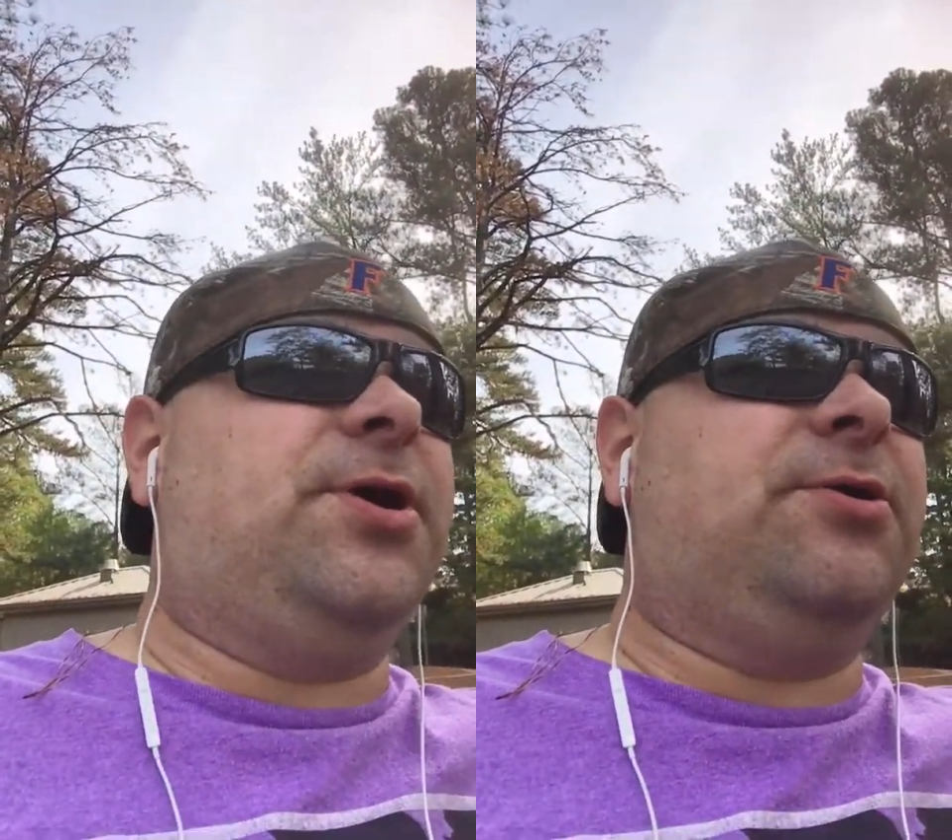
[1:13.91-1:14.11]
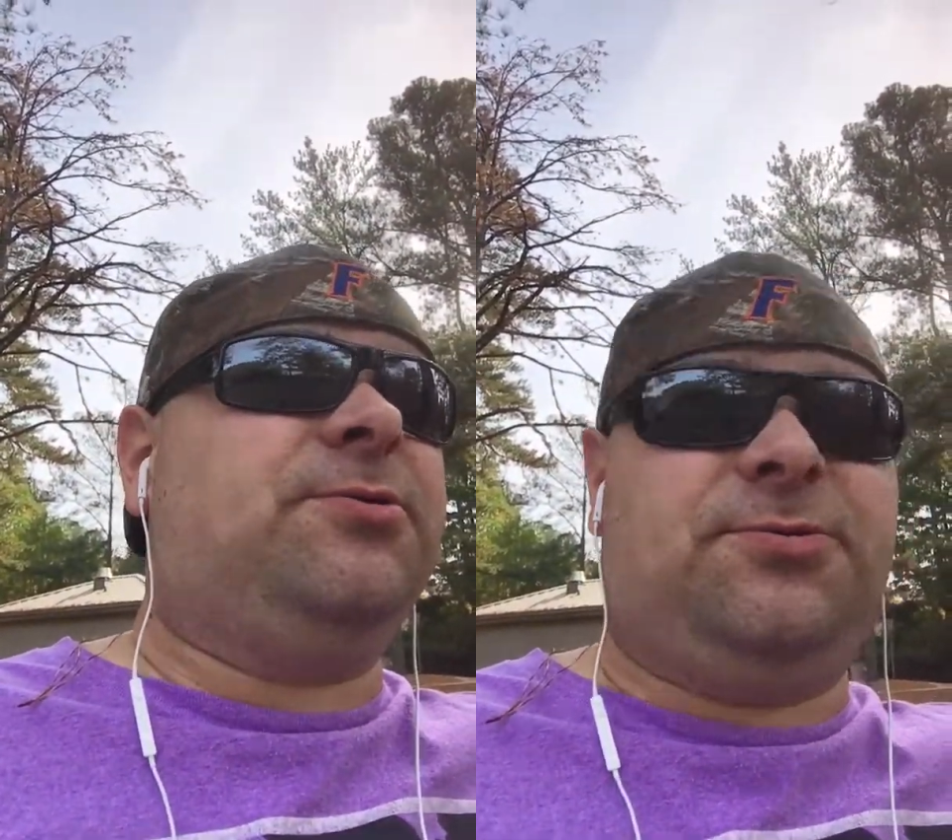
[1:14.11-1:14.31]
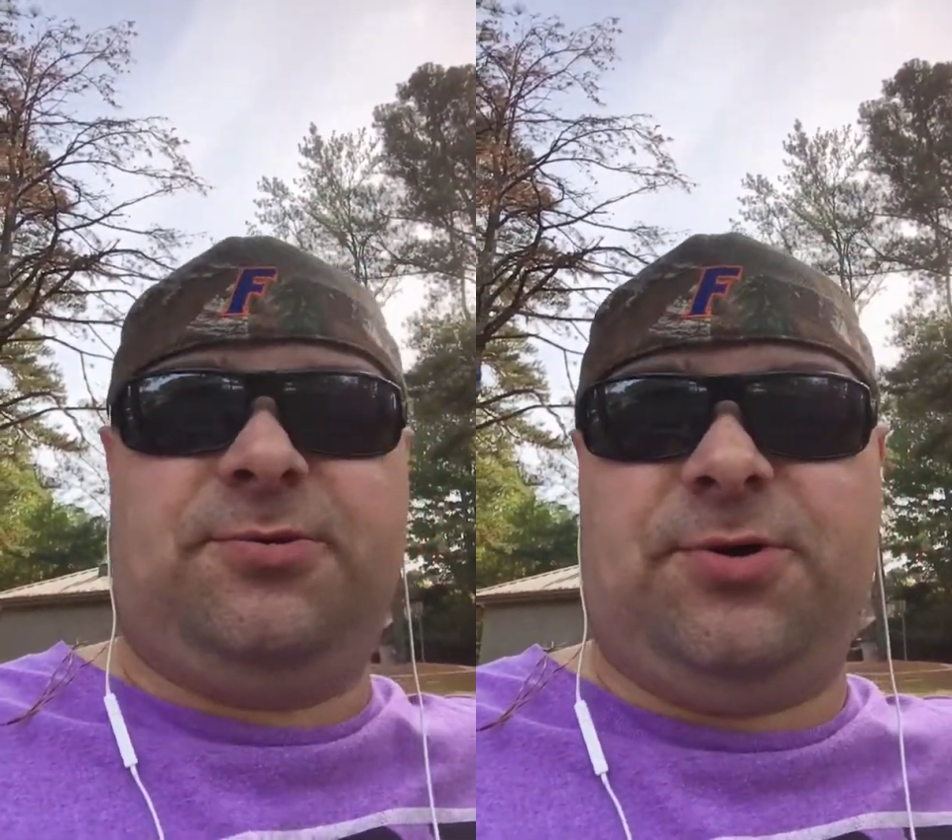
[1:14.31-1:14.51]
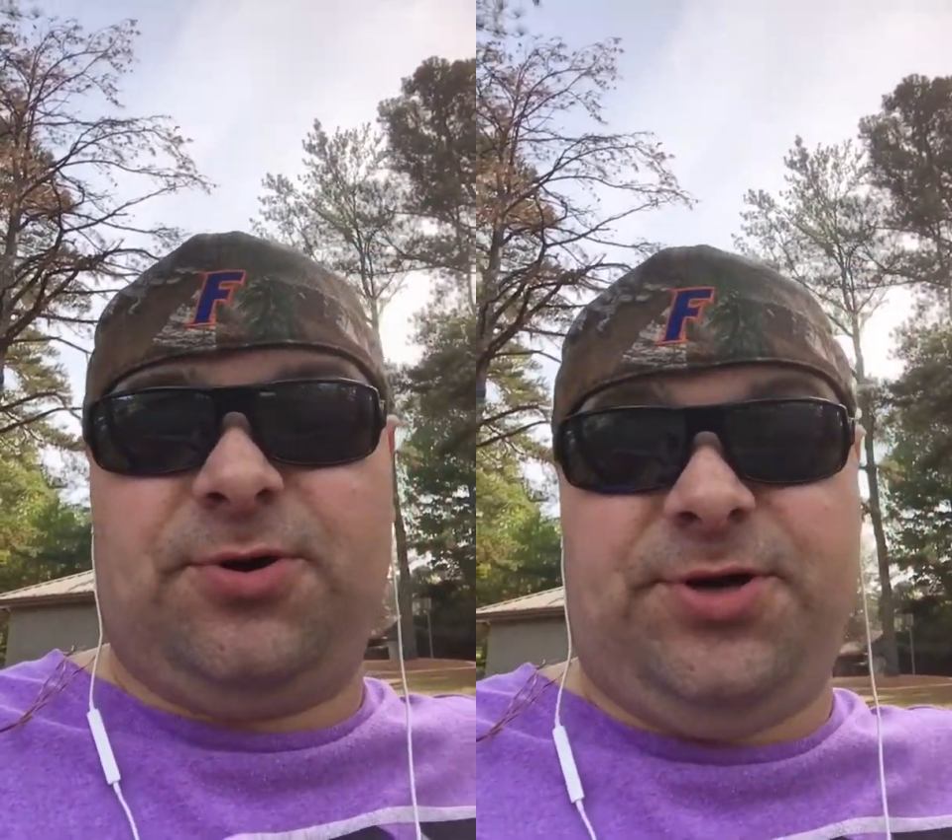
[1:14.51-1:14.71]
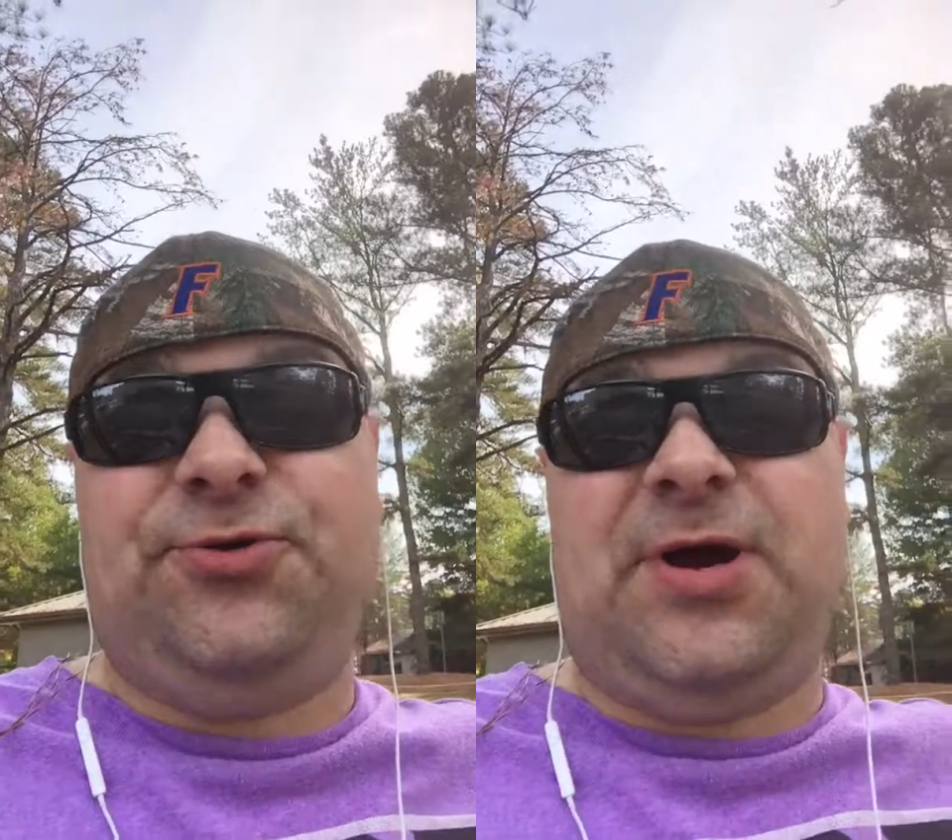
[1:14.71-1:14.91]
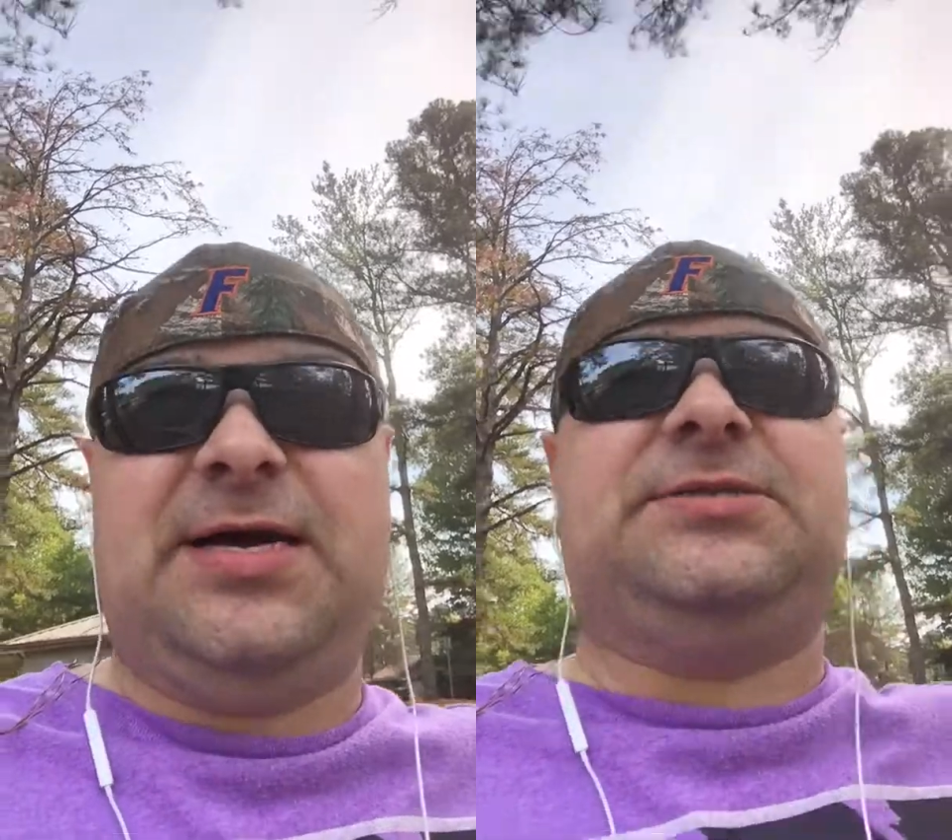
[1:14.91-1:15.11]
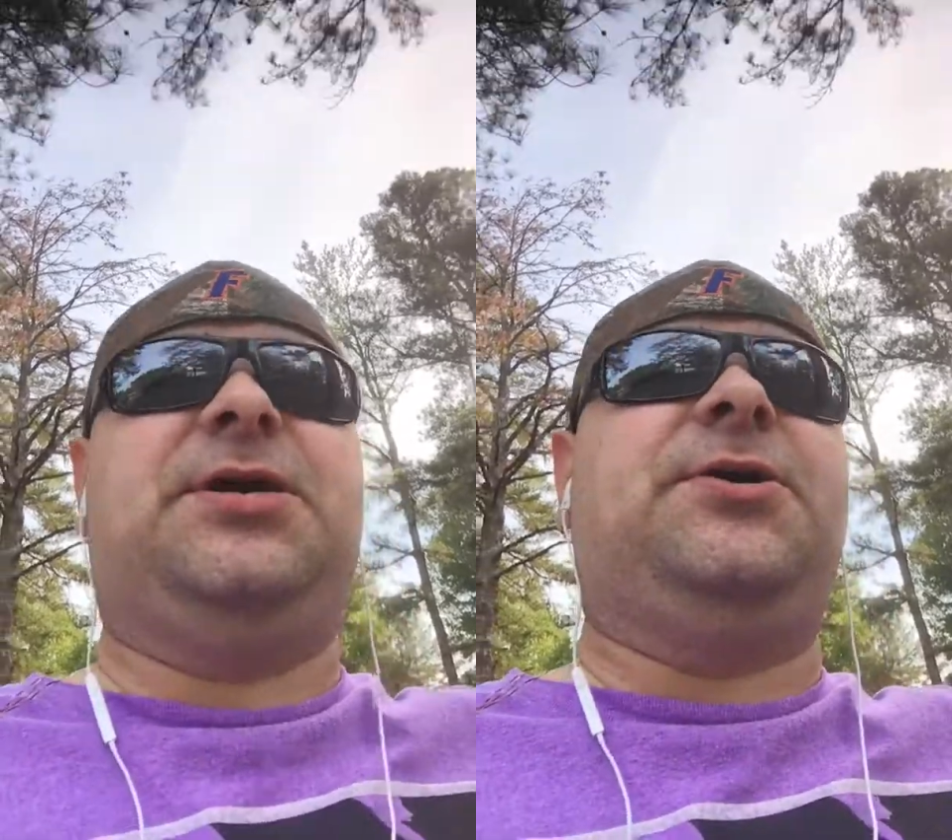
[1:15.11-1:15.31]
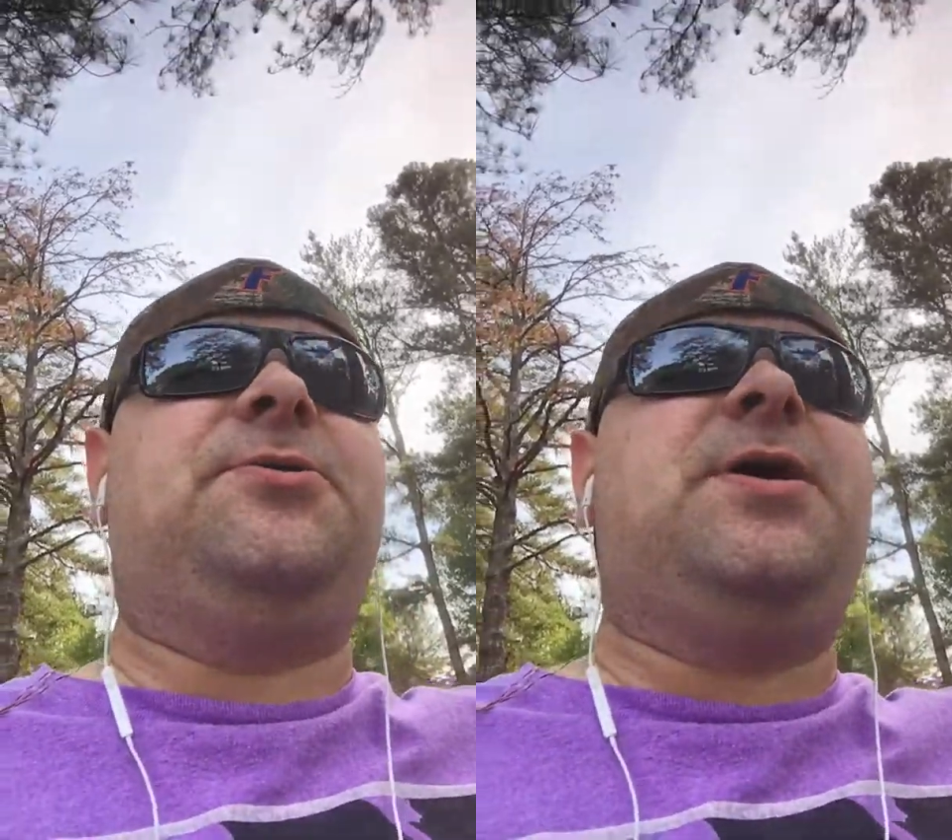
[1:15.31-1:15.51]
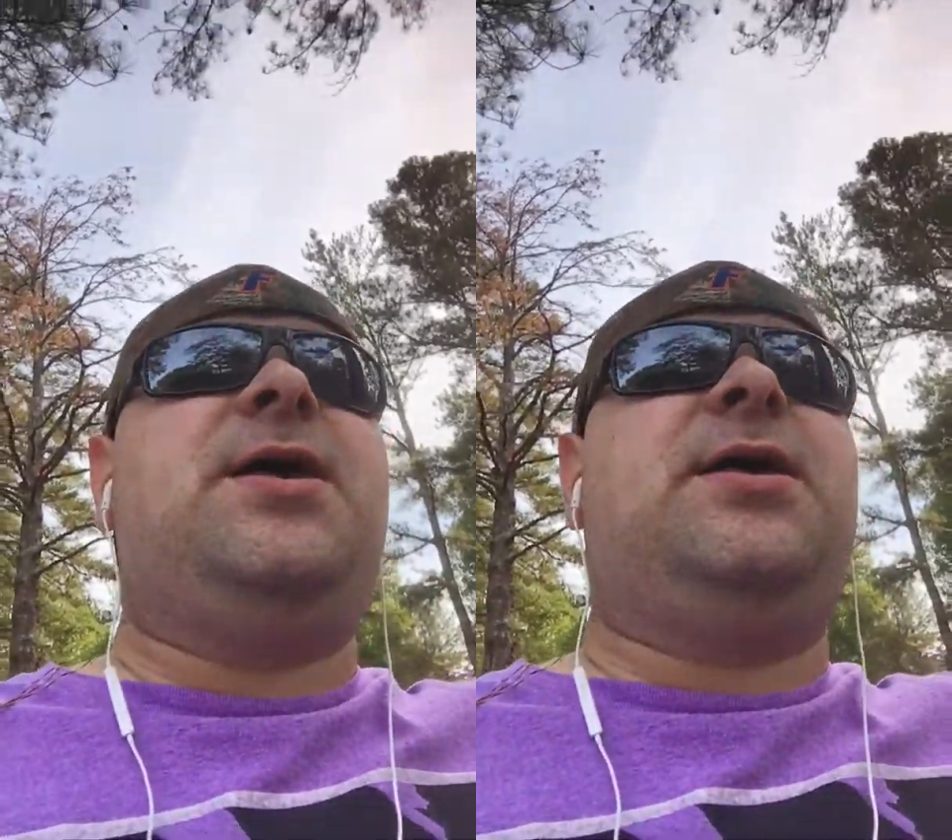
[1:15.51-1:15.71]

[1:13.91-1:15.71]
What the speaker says: know, or you guys know,